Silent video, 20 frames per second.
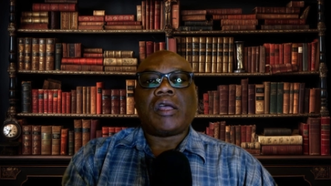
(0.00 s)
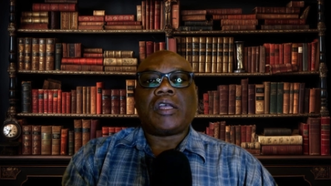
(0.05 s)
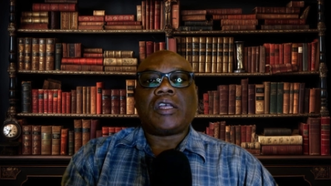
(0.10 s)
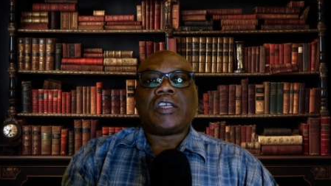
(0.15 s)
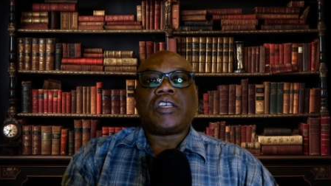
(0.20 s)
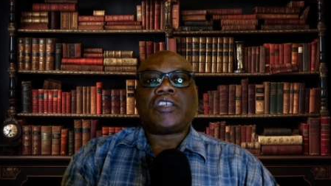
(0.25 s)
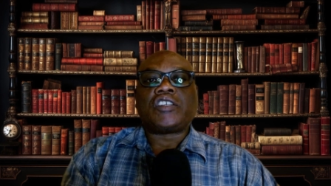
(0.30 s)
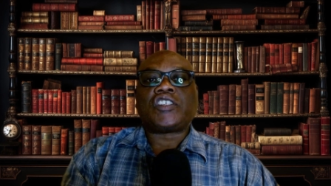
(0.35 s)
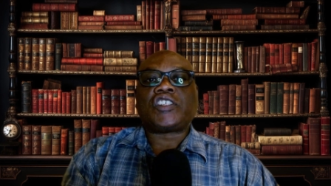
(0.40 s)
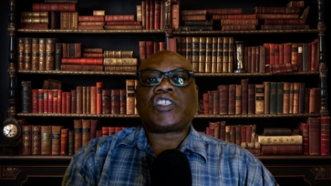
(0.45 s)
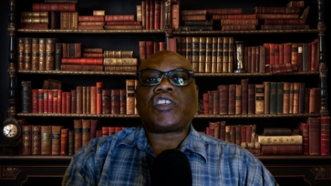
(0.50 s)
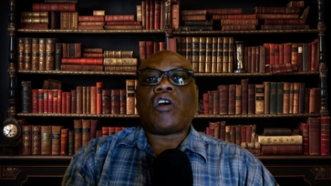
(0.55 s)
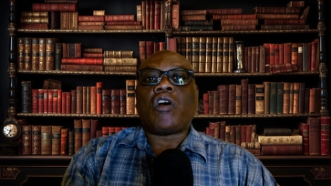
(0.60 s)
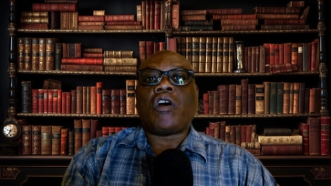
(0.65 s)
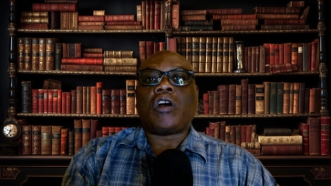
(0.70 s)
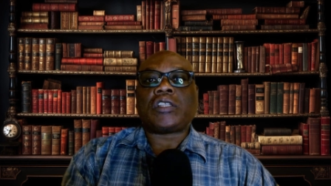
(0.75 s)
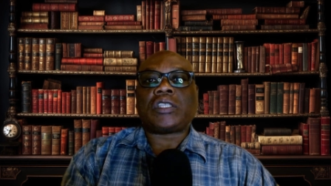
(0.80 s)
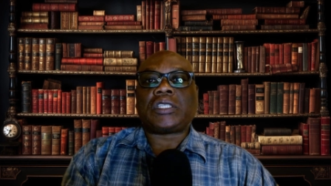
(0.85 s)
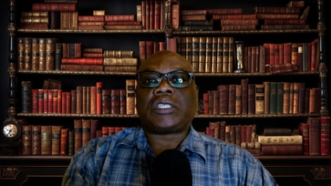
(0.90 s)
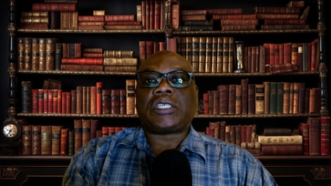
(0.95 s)

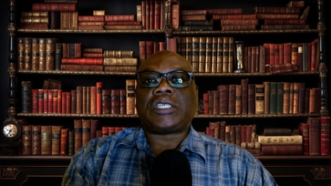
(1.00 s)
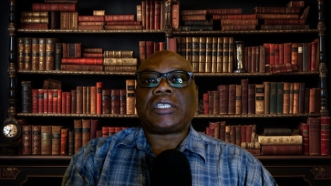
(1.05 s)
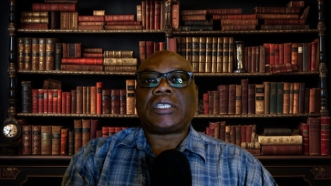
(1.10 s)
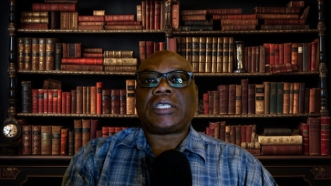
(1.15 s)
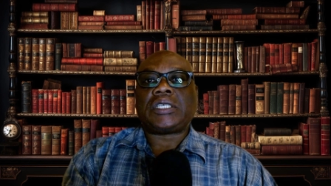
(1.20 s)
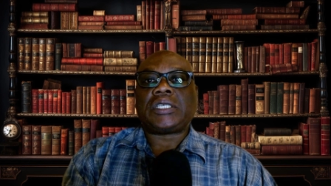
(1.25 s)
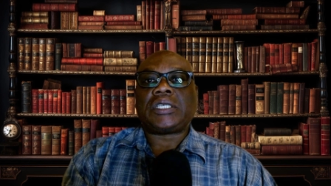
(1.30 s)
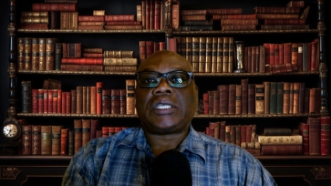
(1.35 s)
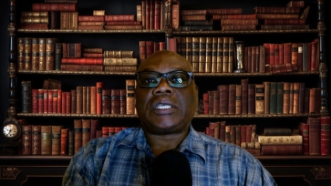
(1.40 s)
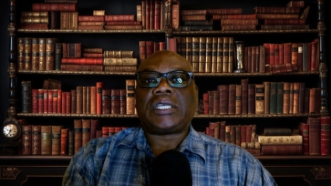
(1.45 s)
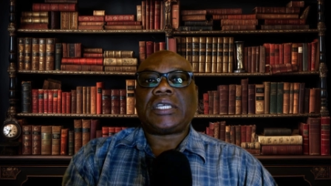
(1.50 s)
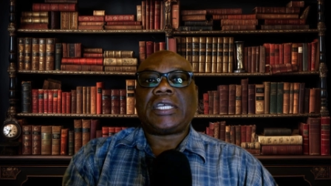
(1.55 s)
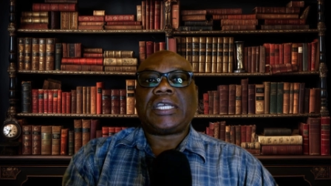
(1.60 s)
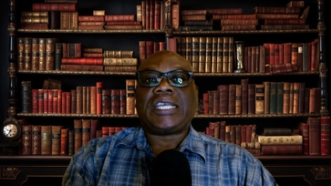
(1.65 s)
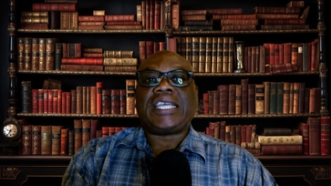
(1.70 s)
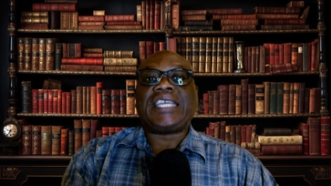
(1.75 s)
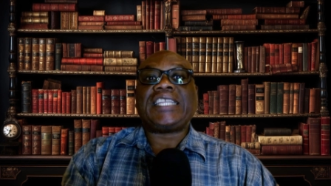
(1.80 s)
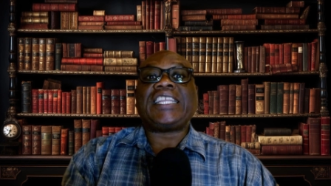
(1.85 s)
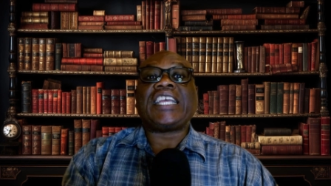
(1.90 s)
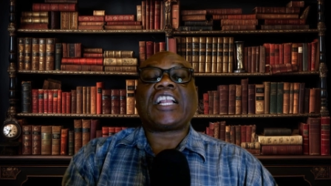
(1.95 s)
sought a
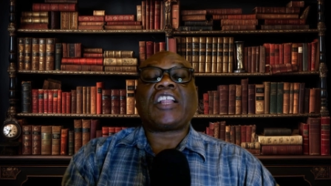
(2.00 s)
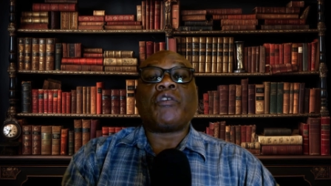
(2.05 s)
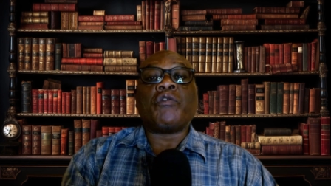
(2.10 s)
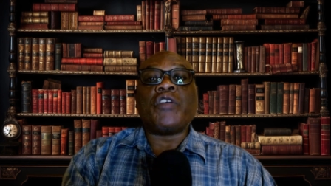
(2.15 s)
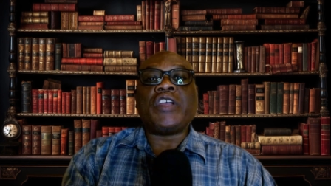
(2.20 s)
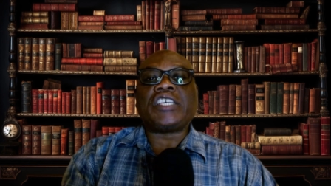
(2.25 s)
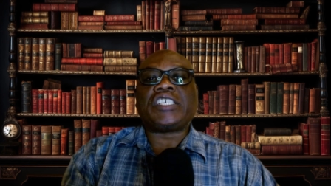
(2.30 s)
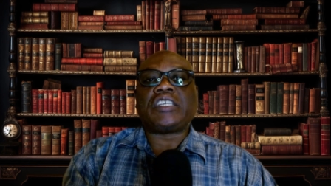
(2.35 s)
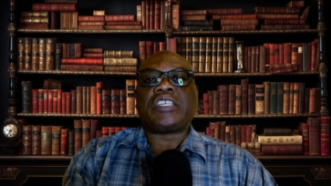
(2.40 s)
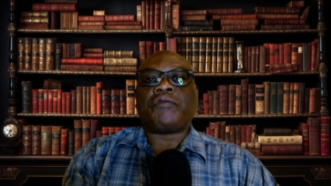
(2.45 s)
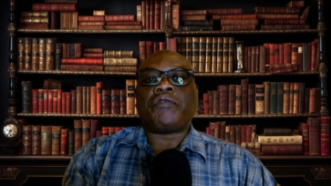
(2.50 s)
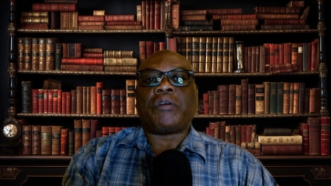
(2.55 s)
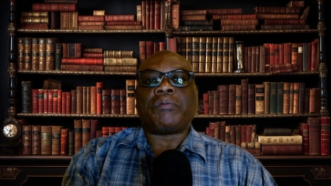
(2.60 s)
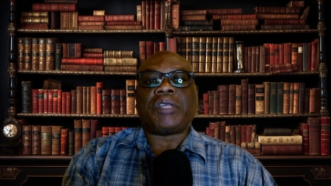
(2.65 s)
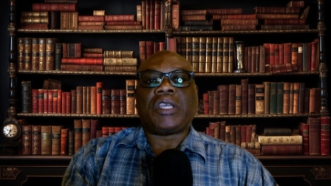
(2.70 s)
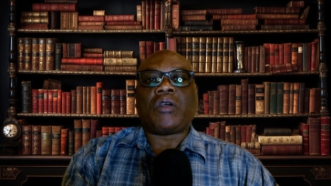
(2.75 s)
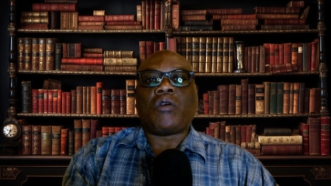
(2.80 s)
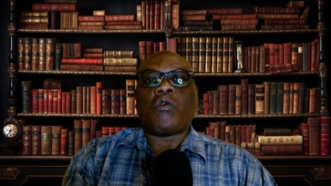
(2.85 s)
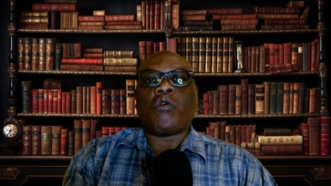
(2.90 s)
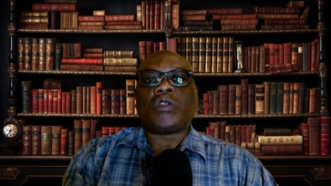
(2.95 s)
declaration from the
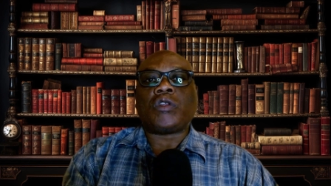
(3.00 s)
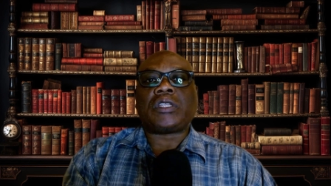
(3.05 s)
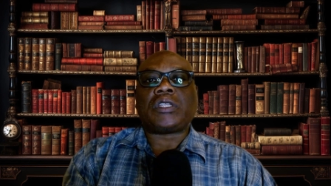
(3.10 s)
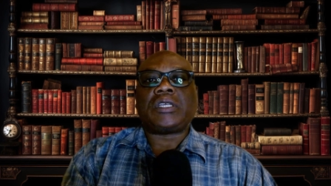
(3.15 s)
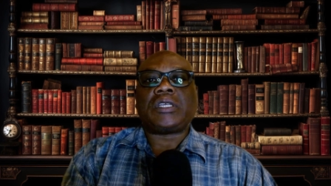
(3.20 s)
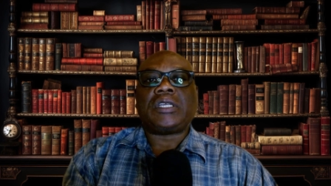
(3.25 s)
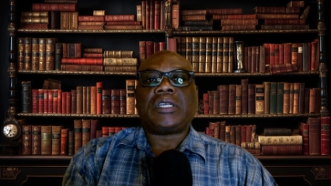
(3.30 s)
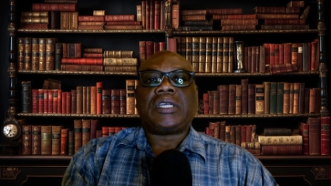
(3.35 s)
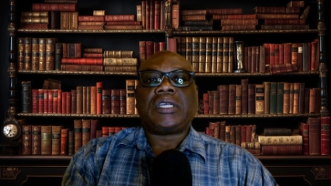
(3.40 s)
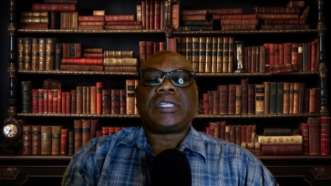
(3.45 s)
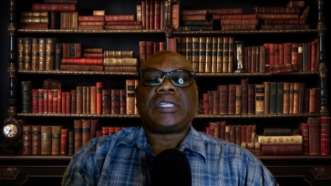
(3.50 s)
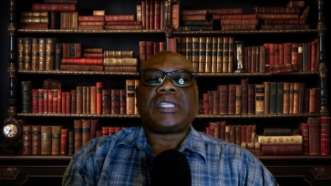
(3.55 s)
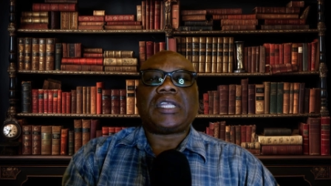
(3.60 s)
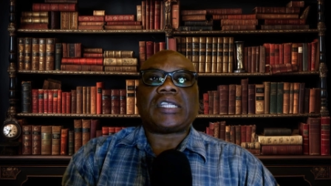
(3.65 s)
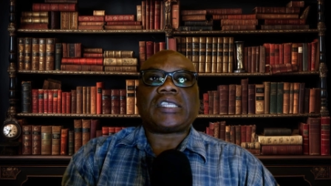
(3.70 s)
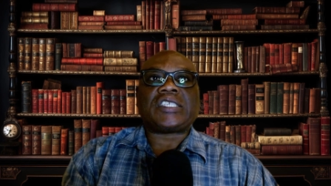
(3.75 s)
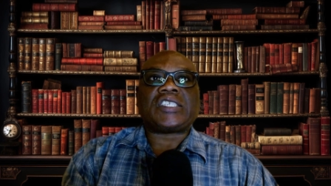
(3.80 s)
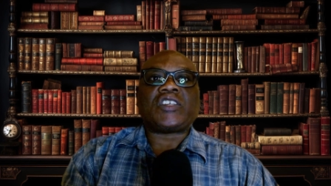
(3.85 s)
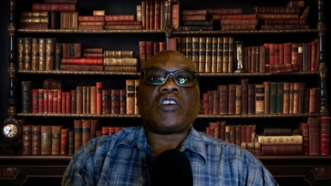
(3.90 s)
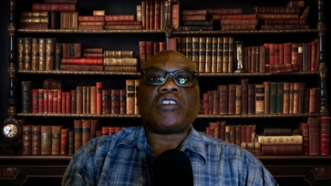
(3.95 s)
court that
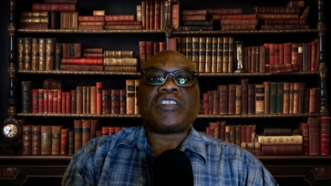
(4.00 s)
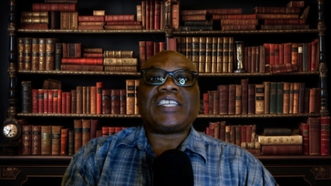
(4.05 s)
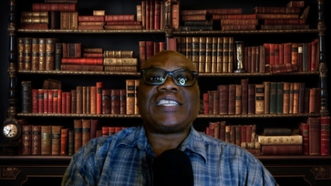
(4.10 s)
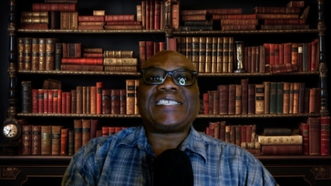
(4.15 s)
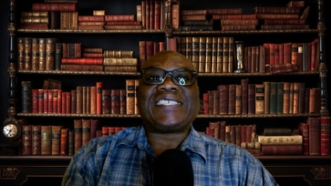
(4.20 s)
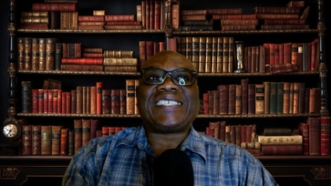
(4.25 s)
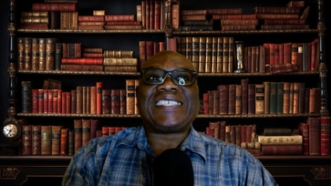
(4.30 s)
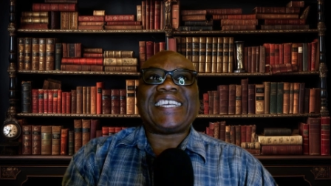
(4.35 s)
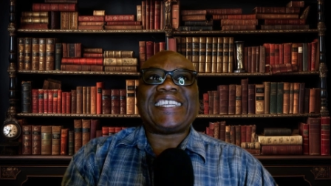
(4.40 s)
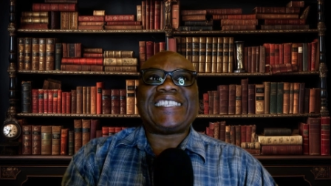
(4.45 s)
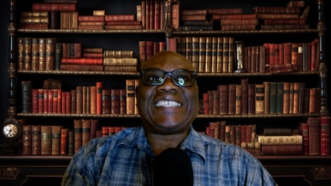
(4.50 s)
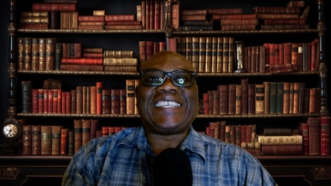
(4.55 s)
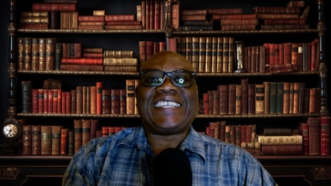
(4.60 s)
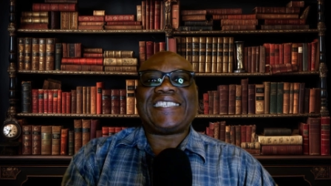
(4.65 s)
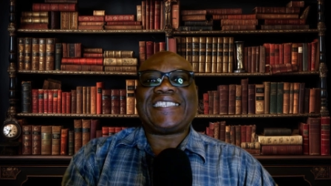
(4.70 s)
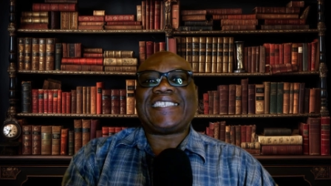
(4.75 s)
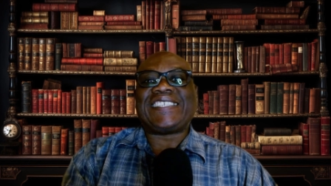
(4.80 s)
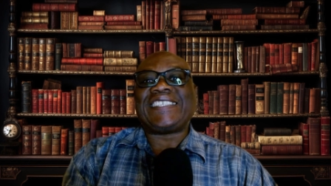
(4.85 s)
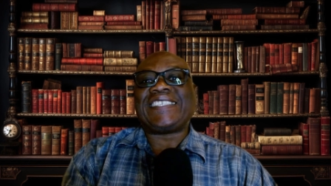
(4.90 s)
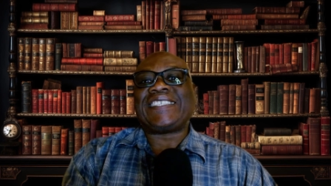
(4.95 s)
certain
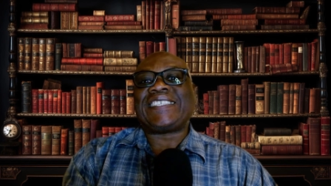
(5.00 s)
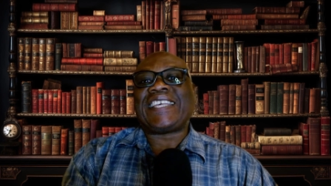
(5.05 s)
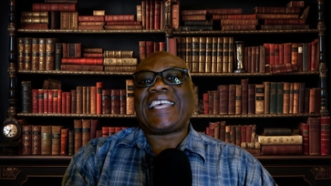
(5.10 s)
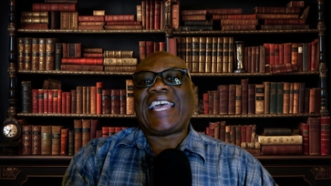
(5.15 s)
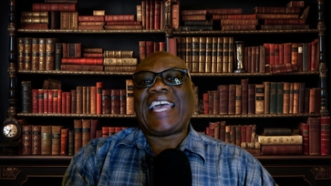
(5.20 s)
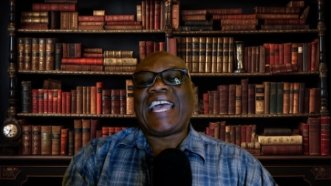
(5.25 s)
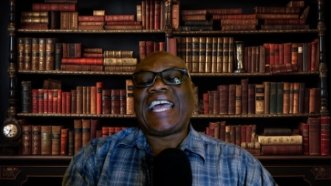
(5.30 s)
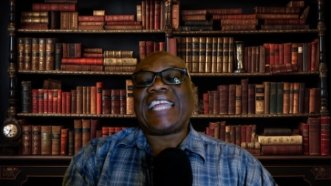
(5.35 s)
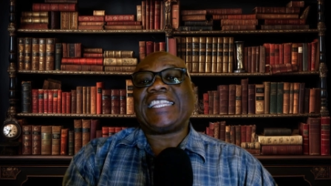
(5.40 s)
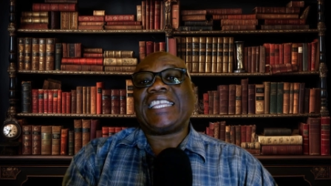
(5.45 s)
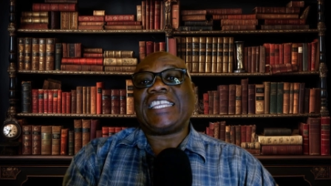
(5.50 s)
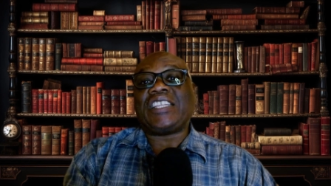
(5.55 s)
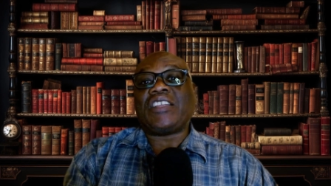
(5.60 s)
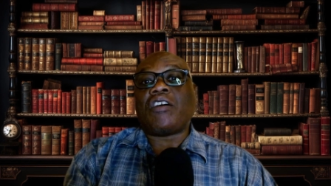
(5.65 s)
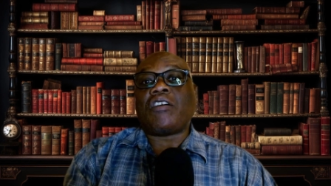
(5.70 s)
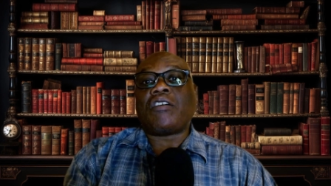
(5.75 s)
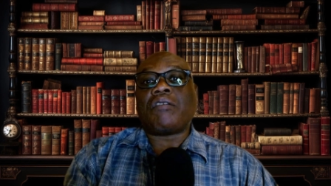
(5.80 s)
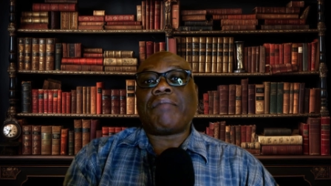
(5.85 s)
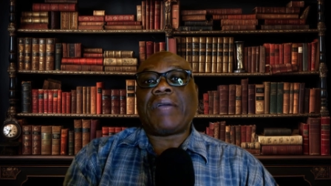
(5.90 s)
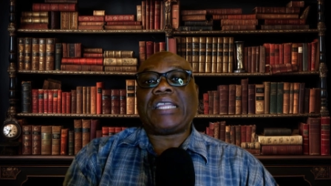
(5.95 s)
sentences handed
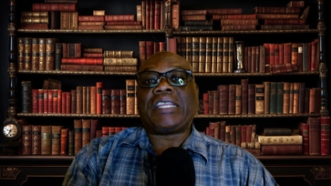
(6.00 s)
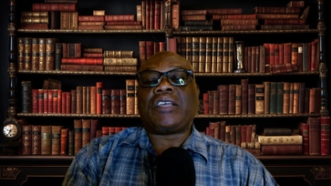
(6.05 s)
down by the